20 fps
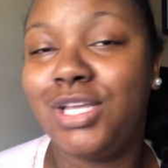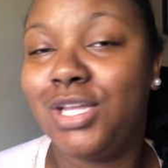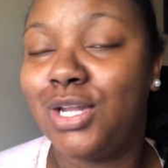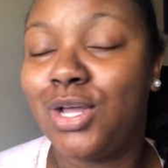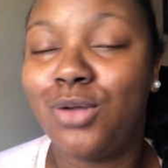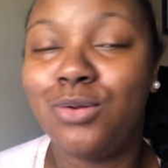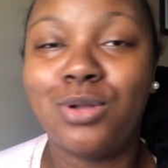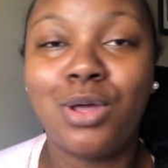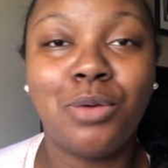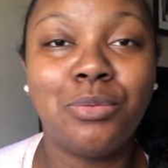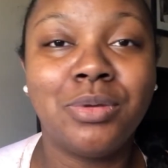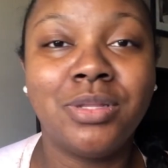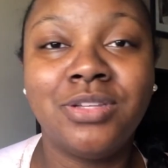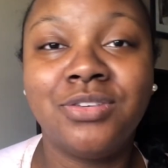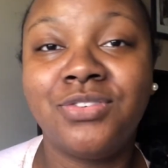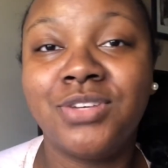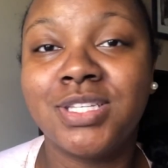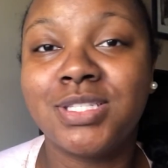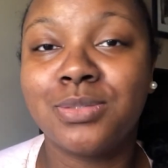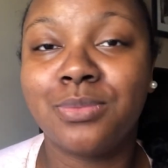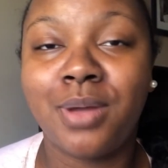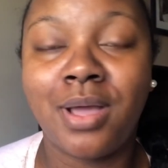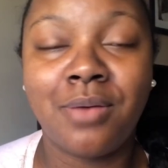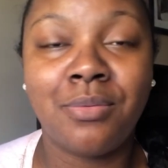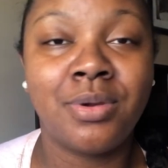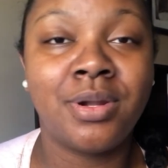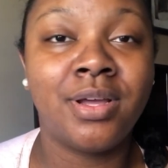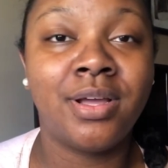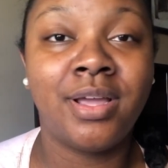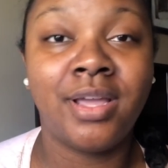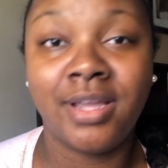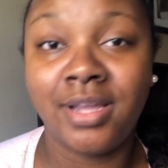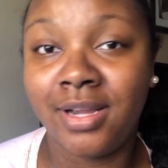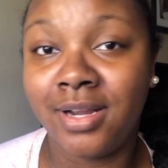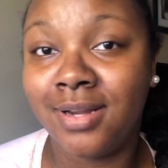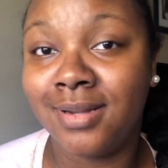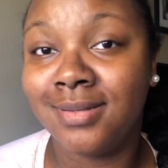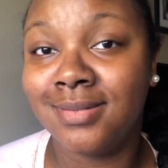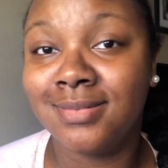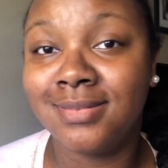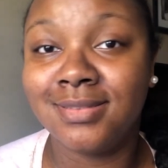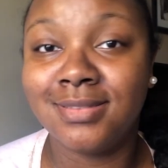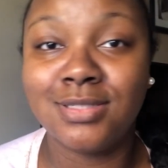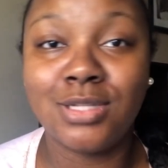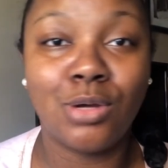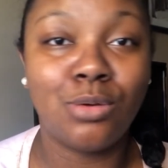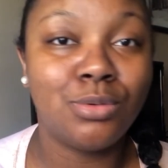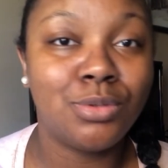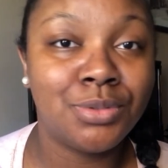don't really fuss around with her hair. Don't